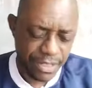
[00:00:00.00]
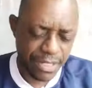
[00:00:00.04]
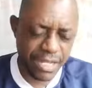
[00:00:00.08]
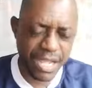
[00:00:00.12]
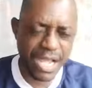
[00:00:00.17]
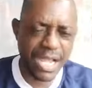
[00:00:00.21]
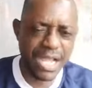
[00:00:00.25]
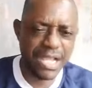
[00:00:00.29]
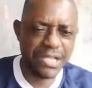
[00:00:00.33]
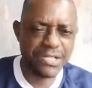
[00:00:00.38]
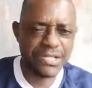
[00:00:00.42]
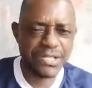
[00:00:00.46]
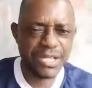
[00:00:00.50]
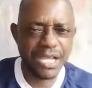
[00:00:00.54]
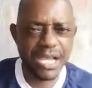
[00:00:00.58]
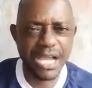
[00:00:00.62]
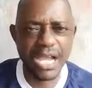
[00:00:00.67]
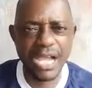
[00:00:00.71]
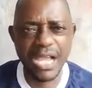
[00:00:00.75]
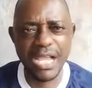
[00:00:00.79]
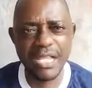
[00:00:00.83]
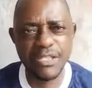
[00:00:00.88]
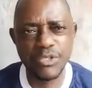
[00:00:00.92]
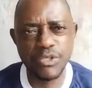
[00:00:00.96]
Guys,
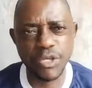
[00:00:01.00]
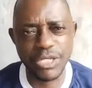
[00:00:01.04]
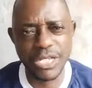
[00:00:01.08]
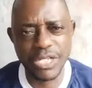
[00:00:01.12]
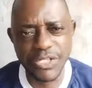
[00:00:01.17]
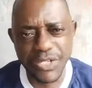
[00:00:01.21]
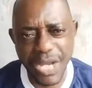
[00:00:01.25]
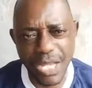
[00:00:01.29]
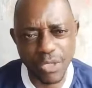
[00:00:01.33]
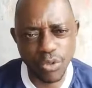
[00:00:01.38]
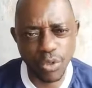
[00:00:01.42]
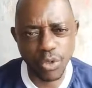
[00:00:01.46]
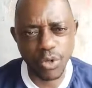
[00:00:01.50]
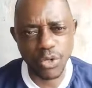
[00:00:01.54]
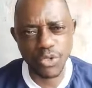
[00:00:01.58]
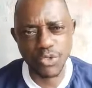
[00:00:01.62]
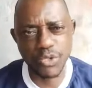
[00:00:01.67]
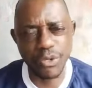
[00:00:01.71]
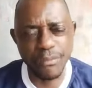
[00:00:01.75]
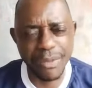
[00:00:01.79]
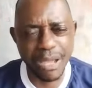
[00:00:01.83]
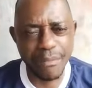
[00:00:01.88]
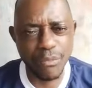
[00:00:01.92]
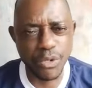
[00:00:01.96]
I just try to
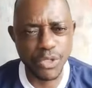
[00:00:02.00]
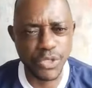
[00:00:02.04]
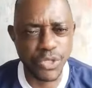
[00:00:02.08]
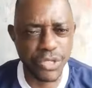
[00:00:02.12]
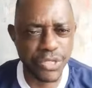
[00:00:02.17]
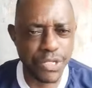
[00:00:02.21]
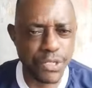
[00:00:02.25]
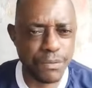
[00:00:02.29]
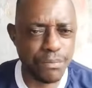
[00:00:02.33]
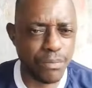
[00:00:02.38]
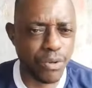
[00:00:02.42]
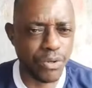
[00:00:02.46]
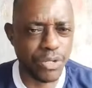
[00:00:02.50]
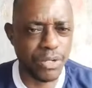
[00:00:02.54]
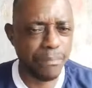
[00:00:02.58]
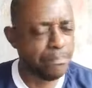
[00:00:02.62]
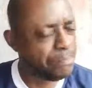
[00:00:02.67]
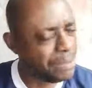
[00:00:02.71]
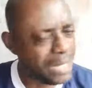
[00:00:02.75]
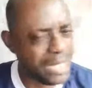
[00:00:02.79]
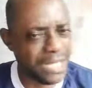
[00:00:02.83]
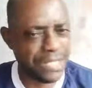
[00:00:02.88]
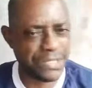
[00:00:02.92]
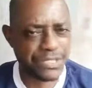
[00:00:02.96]
control my emotion this morning.
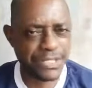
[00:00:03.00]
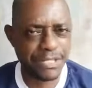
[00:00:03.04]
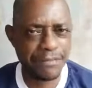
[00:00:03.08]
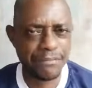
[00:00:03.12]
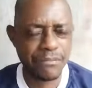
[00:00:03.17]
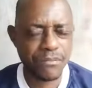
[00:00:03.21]
Please,